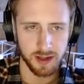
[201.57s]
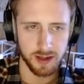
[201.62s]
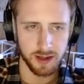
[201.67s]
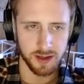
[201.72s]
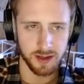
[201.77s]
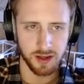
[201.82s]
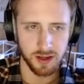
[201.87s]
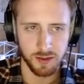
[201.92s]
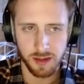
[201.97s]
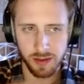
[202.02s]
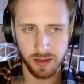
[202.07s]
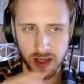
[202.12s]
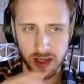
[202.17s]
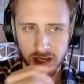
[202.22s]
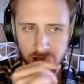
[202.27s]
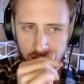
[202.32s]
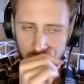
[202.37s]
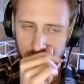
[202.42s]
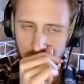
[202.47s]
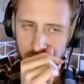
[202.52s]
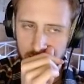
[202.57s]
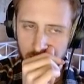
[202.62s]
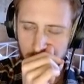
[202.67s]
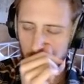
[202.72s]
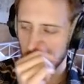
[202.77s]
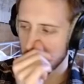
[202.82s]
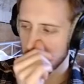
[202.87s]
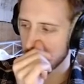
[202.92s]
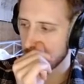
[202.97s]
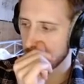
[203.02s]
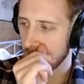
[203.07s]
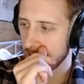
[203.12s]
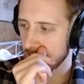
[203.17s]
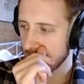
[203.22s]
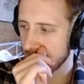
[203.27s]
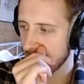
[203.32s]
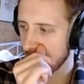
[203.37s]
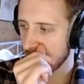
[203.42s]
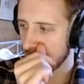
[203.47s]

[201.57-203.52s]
So maybe he just wants to play Zen.